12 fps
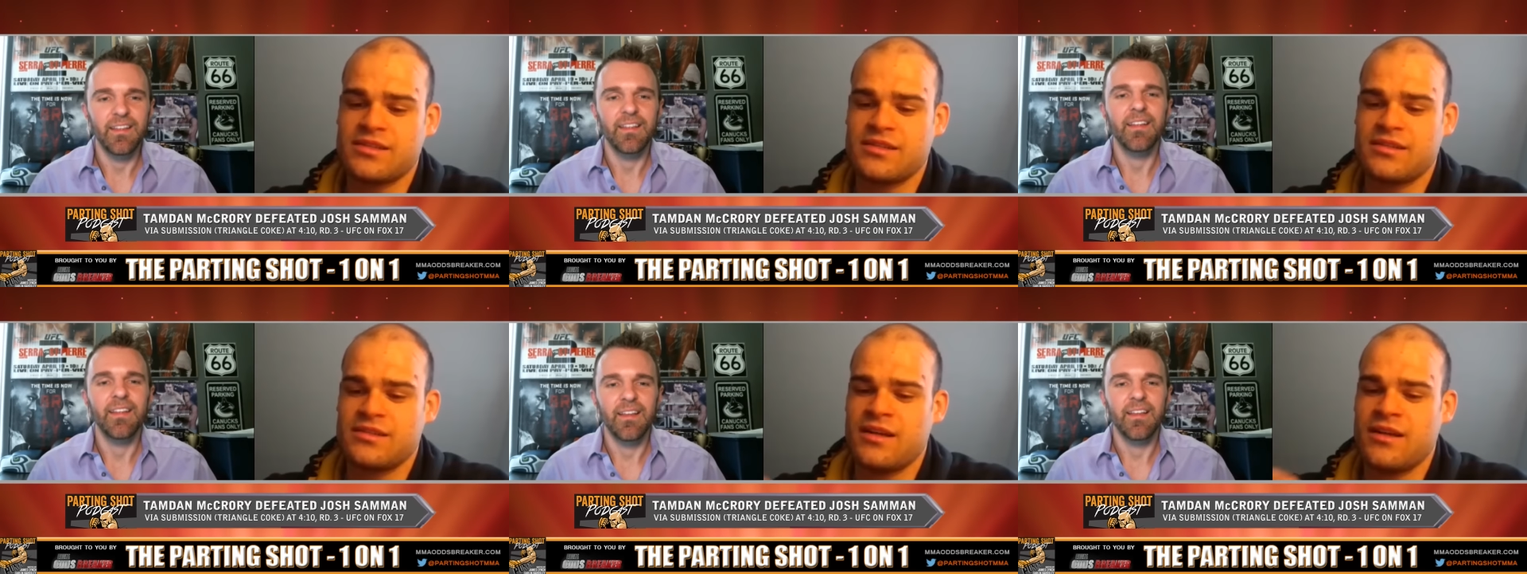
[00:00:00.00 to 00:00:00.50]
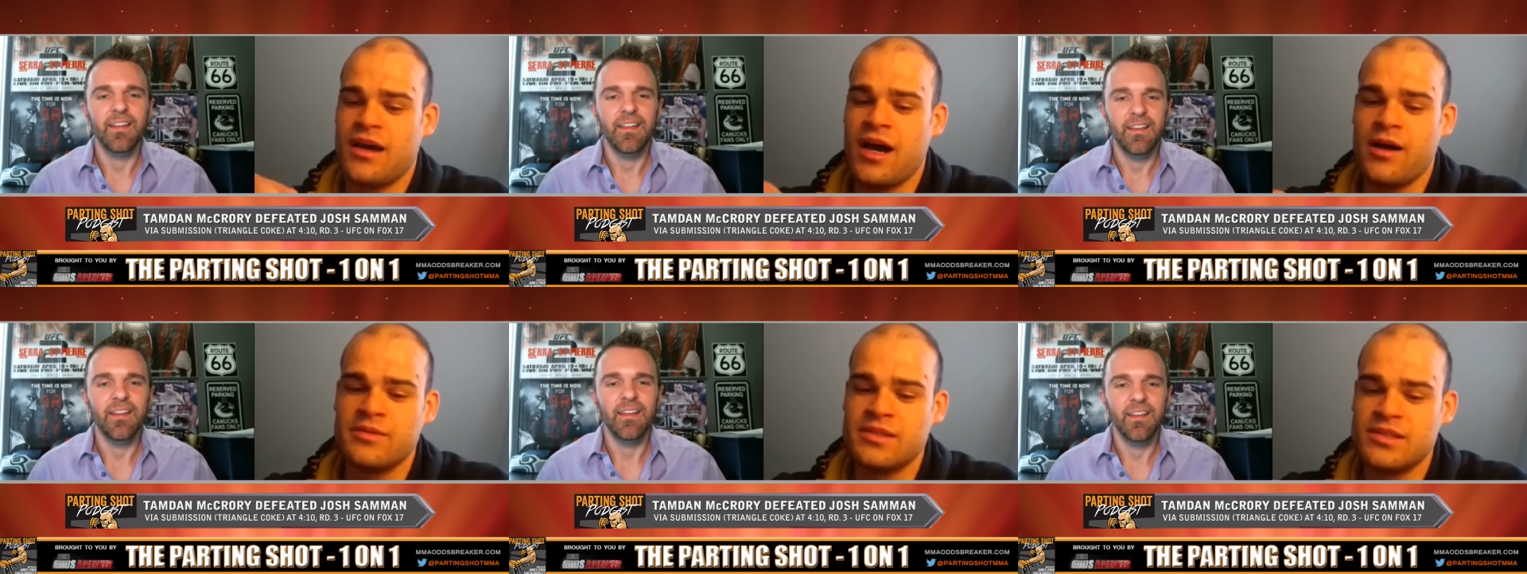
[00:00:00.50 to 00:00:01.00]
Speaker 1: so I don't know
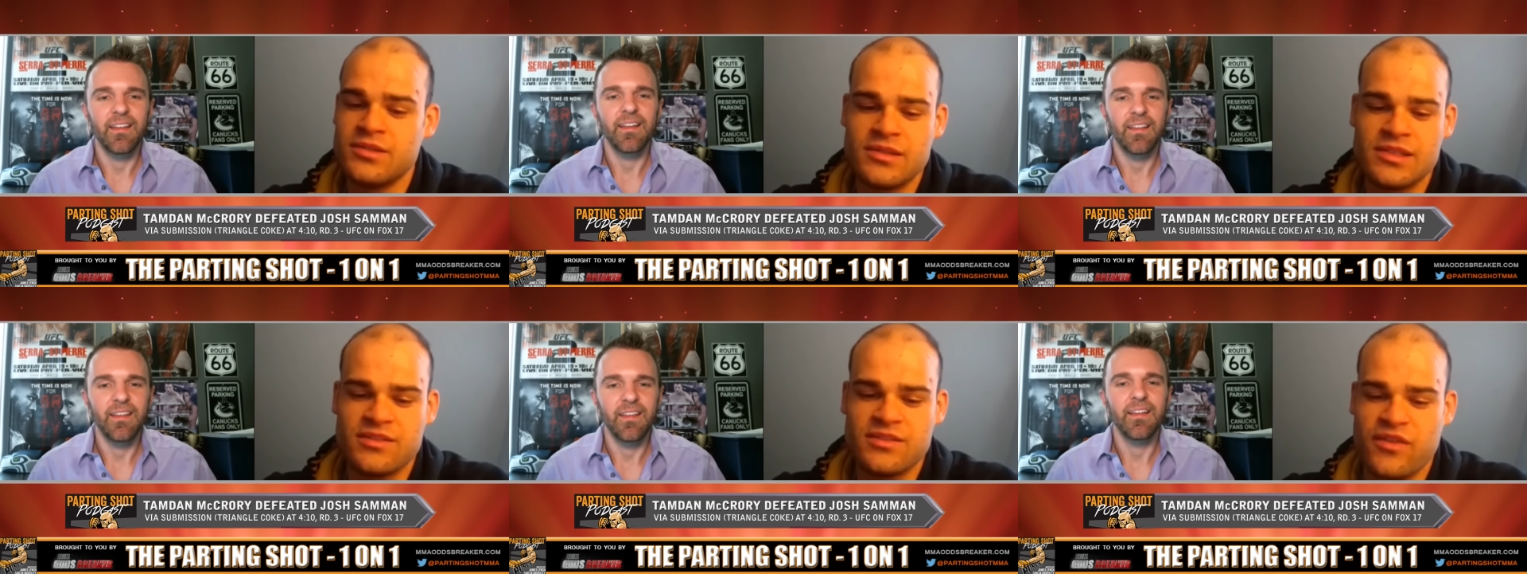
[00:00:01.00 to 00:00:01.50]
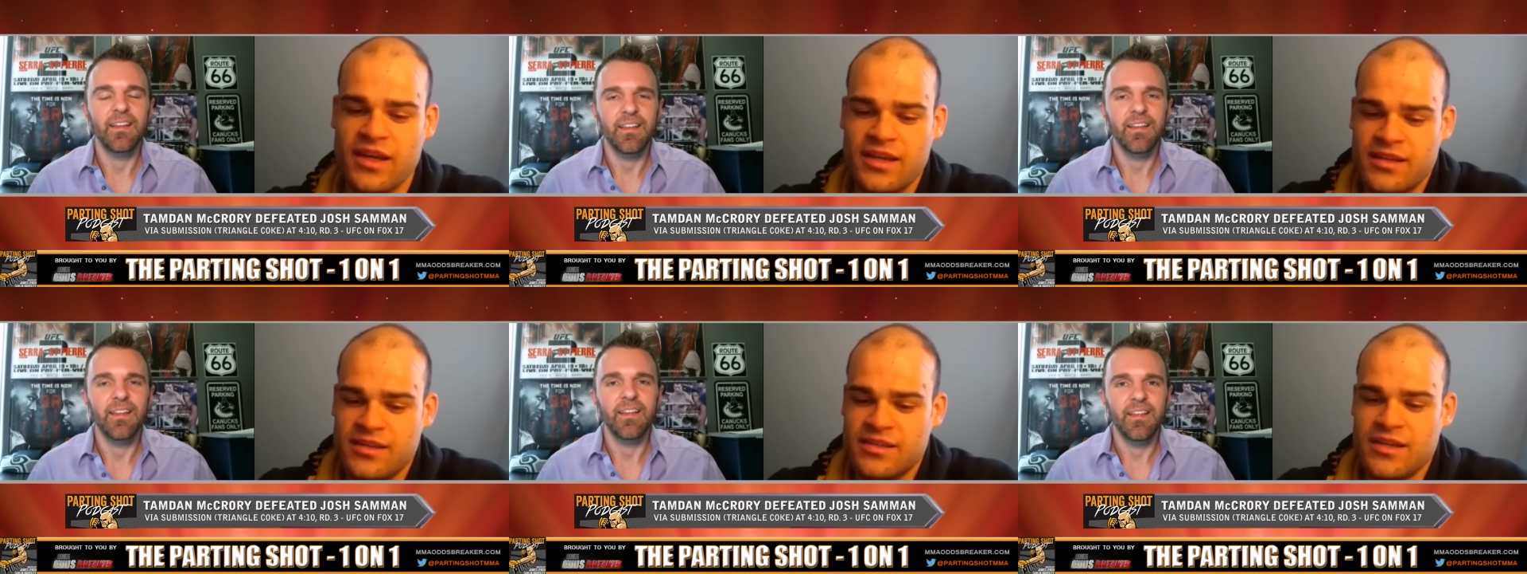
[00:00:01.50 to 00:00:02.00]
how I'm going to do in this
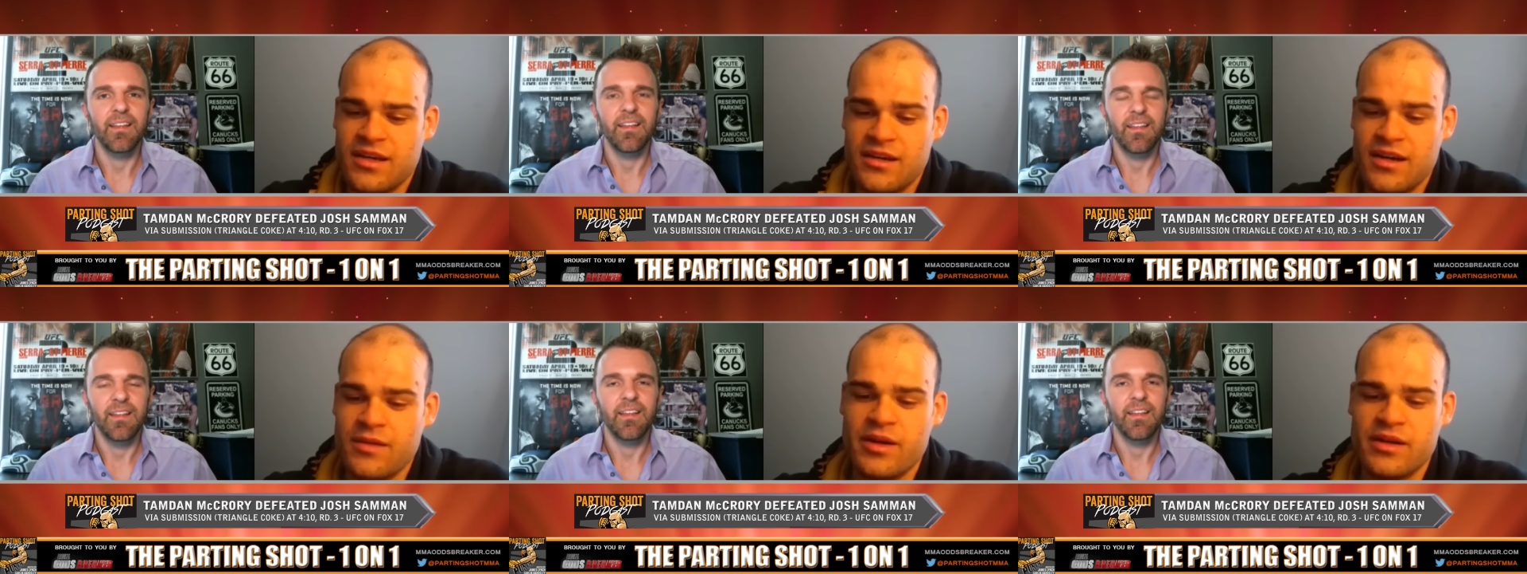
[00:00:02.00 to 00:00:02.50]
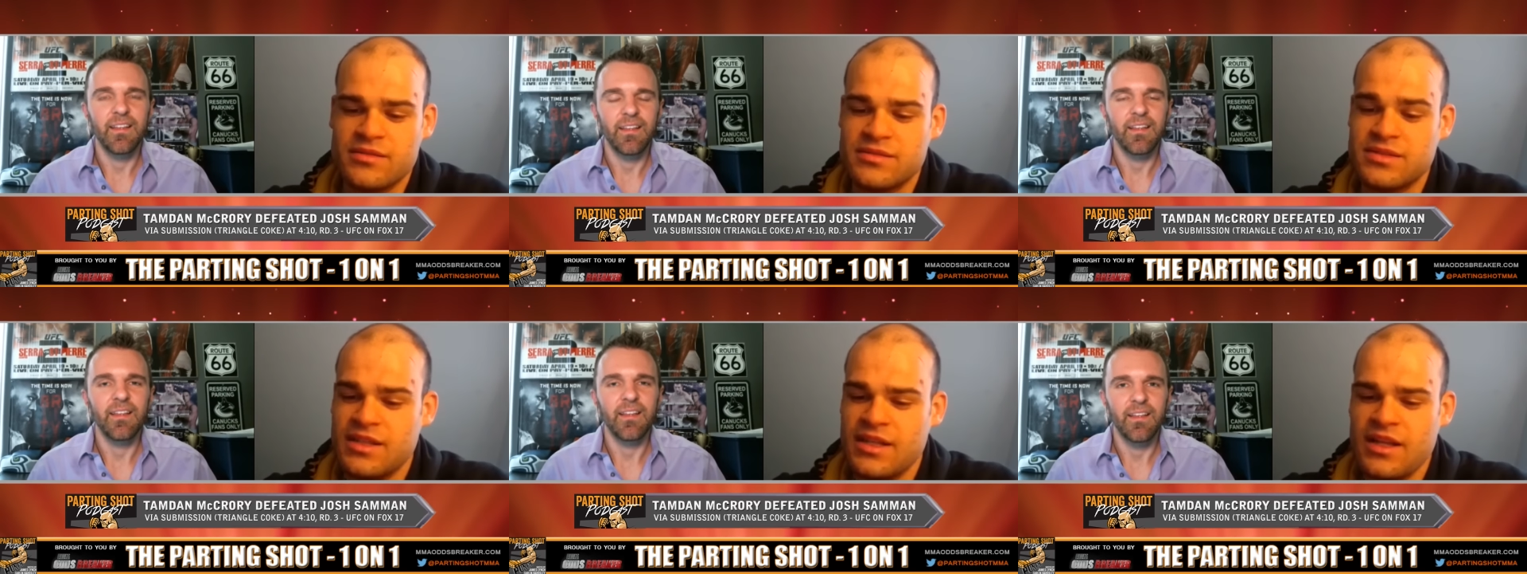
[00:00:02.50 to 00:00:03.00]
fight. You know, I better
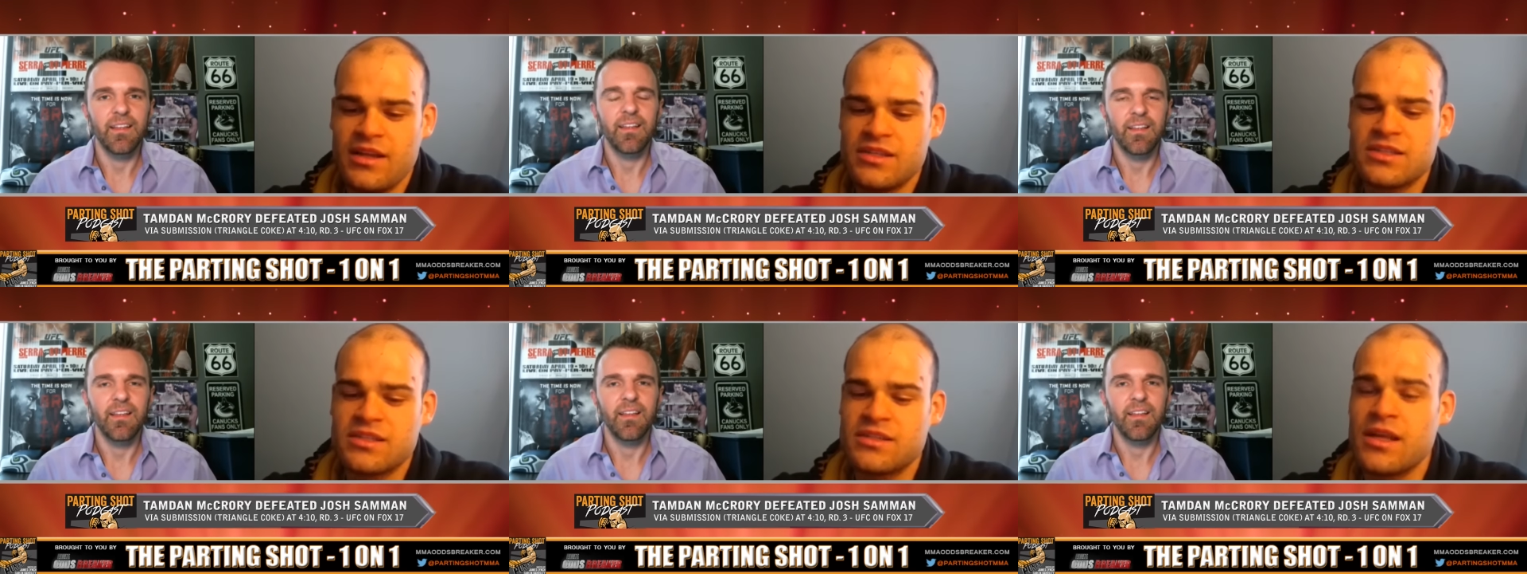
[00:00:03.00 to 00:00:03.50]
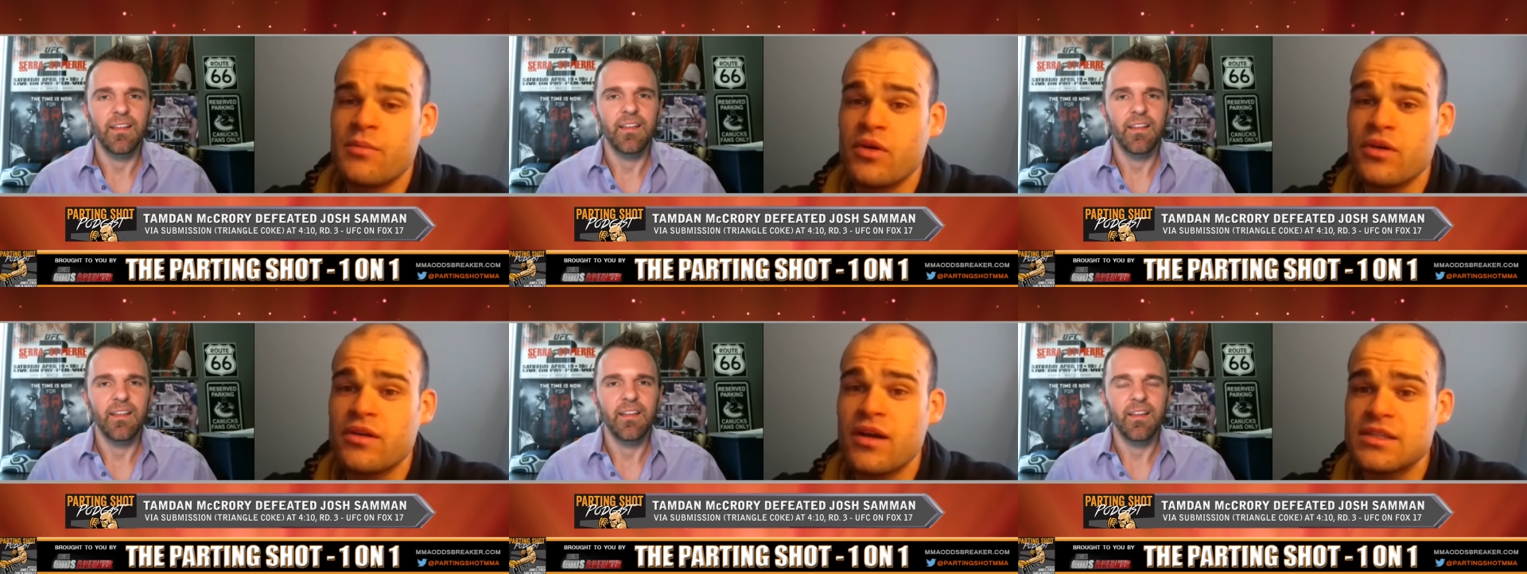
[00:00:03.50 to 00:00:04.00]
should have done
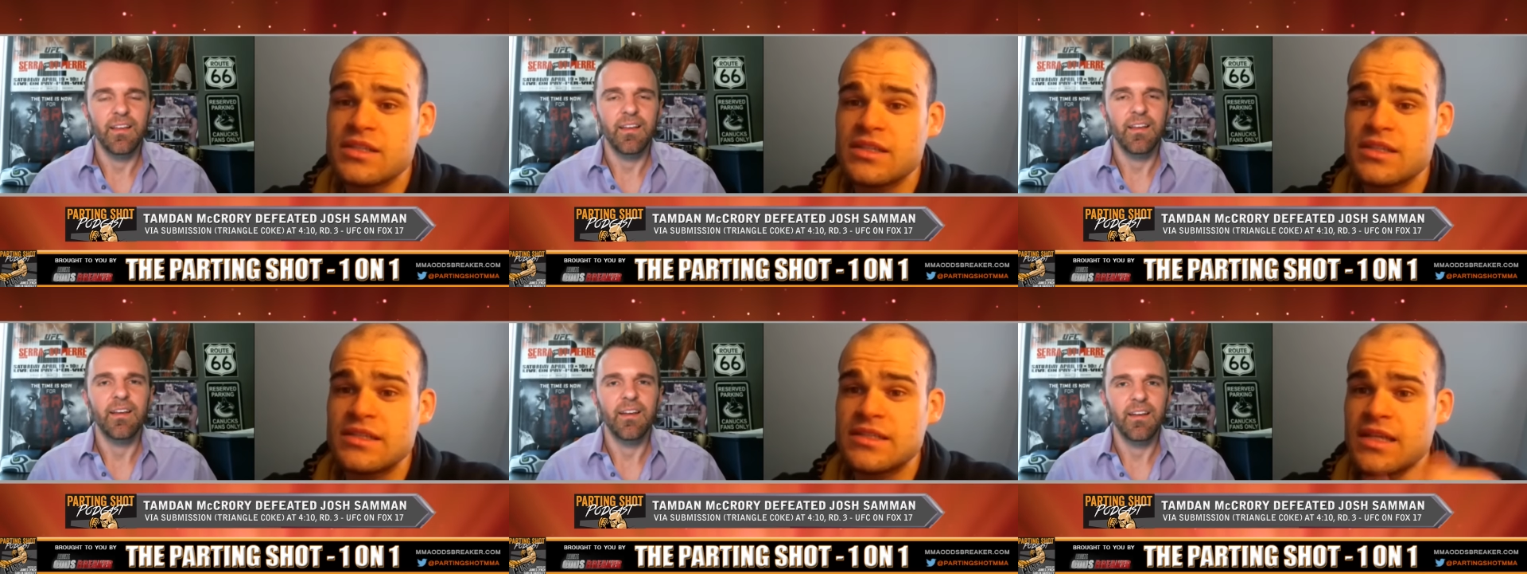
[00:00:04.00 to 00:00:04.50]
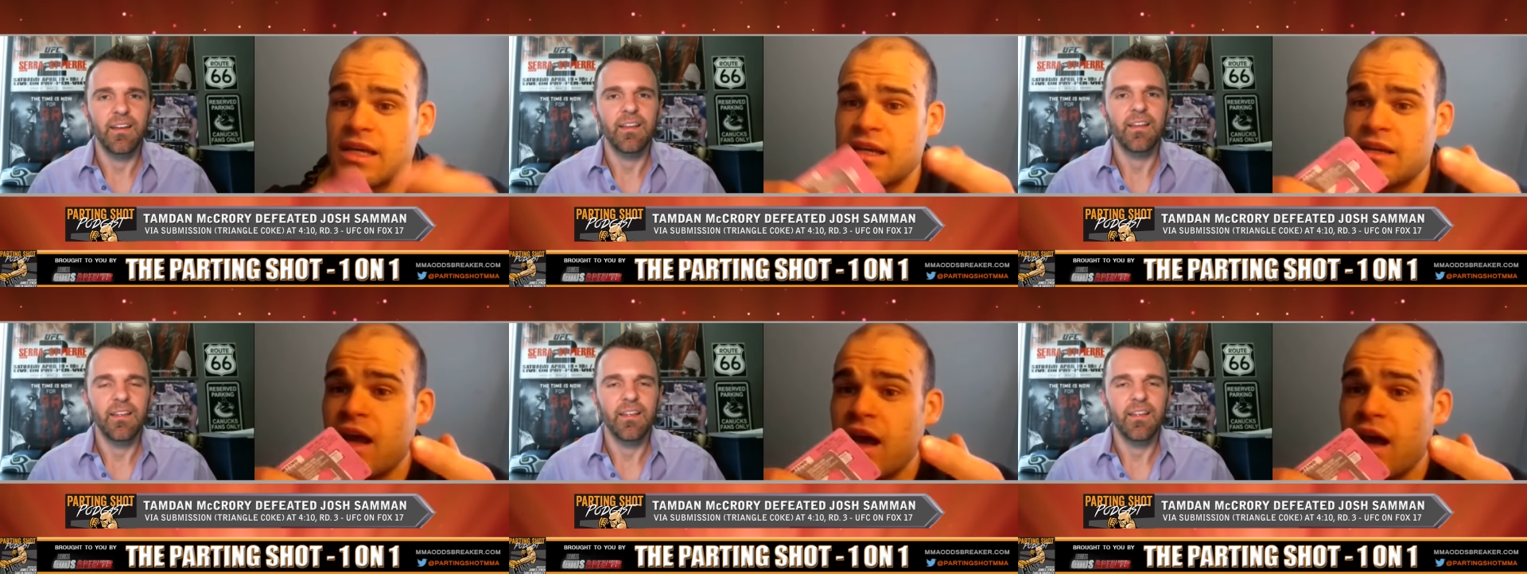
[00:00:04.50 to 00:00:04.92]
more crunches. I don't